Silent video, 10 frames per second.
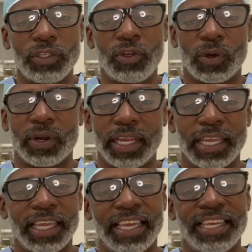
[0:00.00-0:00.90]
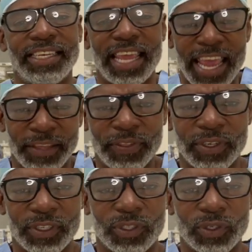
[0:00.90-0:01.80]
during, and after
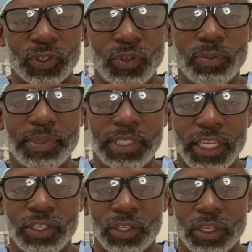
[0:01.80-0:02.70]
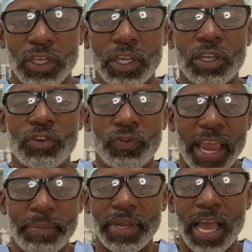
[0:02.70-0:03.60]
the surgical procedure.
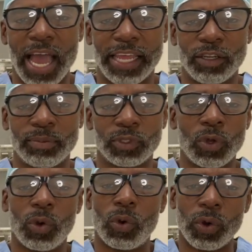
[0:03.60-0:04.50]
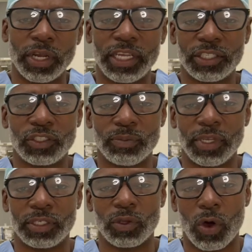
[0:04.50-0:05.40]
Grabbing items or
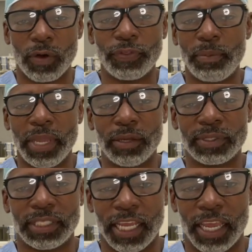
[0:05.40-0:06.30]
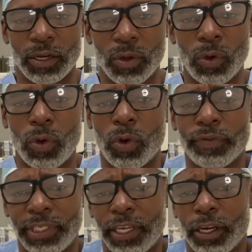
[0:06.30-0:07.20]
instruments off the mail stand or
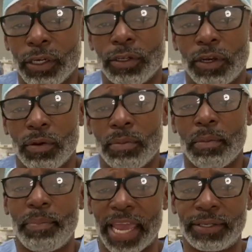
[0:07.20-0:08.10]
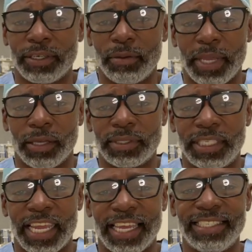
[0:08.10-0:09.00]
returning them back to the mail
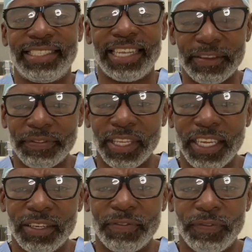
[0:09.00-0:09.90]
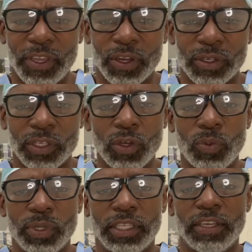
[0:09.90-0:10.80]
stand definitely interferes
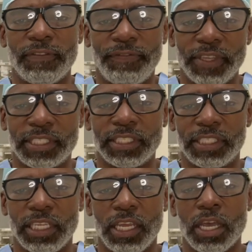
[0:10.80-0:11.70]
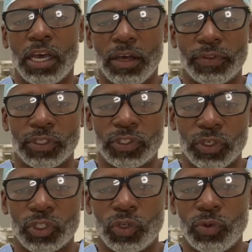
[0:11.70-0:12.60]
with the efficiency of the
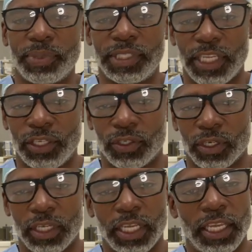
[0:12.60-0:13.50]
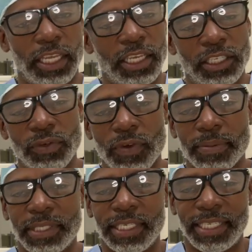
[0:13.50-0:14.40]
surgical procedure. It
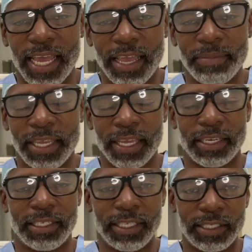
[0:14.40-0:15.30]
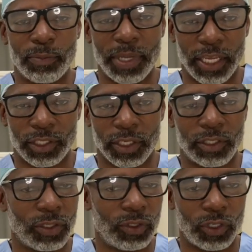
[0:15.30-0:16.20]
interrupts the timing and anticipation,
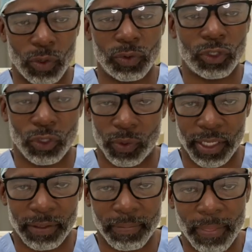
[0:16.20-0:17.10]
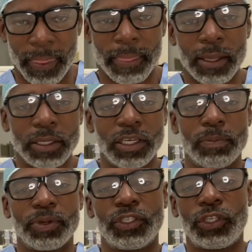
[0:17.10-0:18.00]
so don't do it.
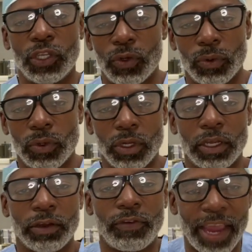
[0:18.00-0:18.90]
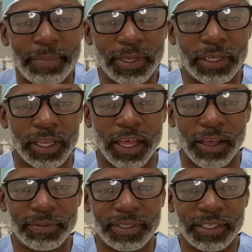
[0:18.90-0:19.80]
Number 2, grab your
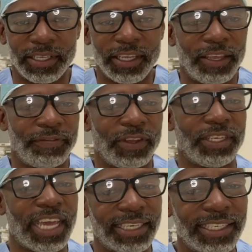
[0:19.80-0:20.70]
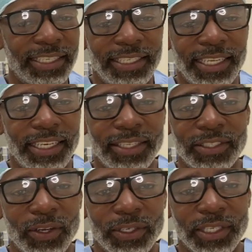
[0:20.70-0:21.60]
gloves. If you're not the attending
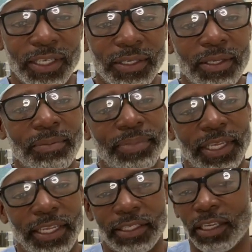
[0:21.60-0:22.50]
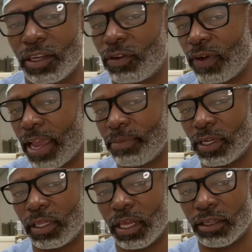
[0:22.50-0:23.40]
surgeon, please grab
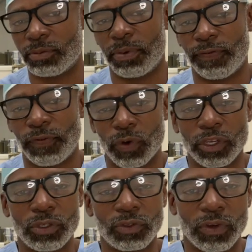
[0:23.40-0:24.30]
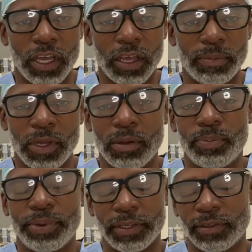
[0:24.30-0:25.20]
your gloves before you scrub,
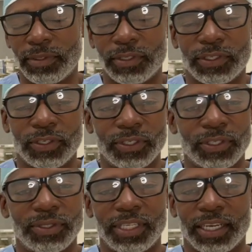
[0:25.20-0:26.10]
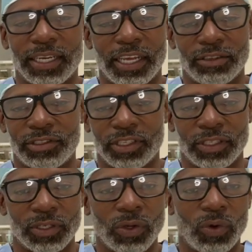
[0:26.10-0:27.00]
bring them to the surgical
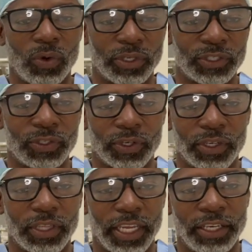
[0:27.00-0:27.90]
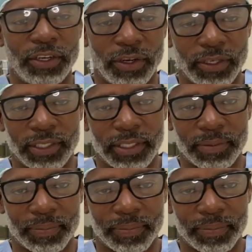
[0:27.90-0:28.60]
technologist or the circulating nurse.